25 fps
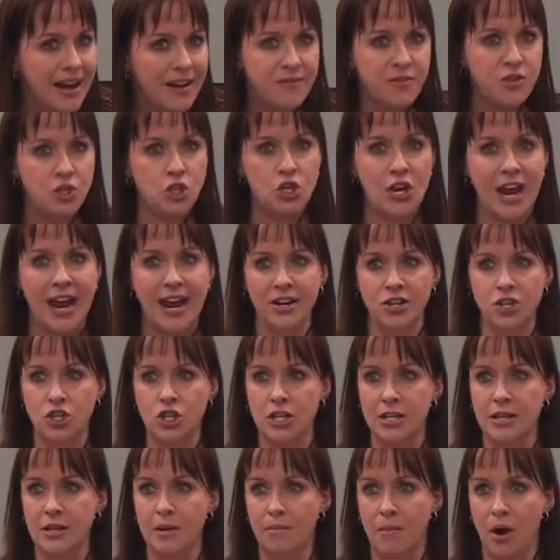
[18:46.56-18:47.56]
might have
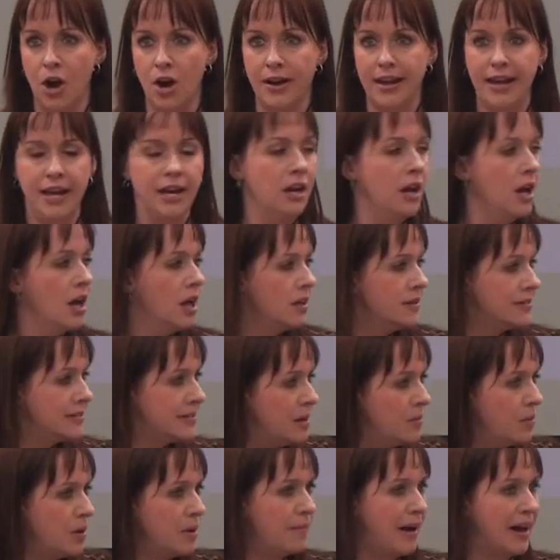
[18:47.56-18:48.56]
changed in the market.
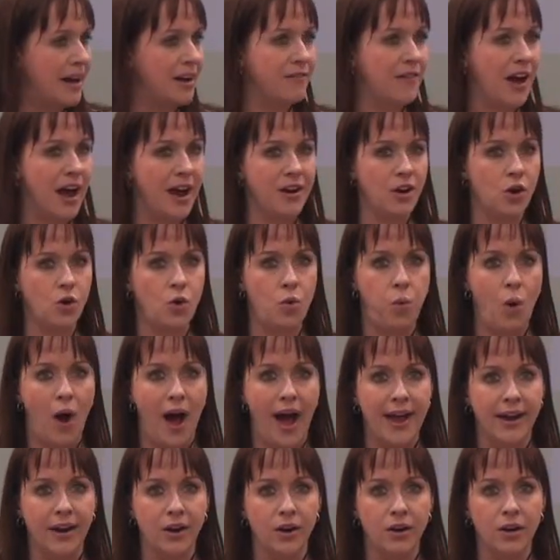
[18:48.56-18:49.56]
Someone might have gotten
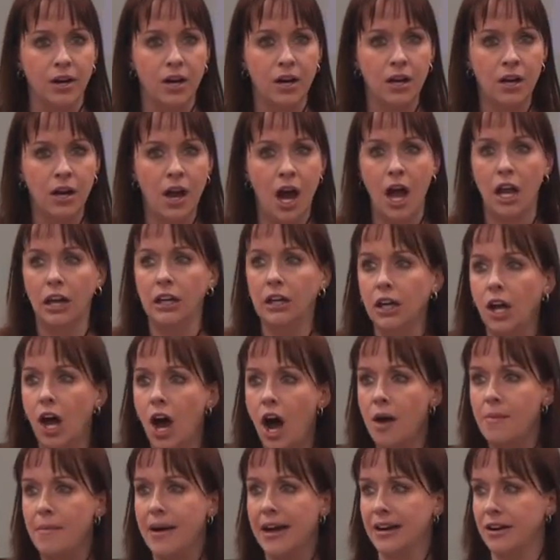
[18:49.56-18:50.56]
acquired. A
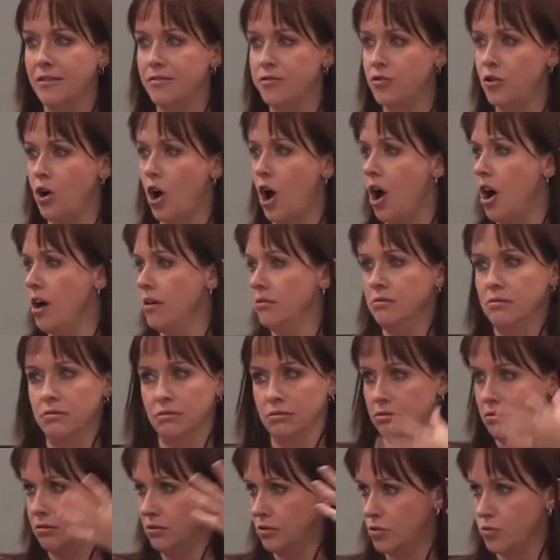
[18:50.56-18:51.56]
law might have
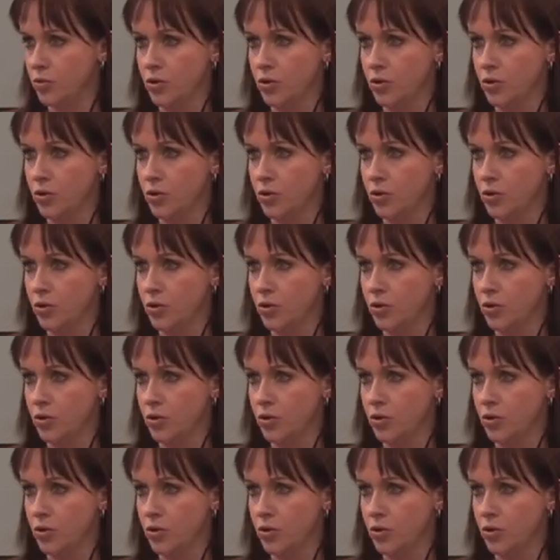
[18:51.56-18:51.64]
gone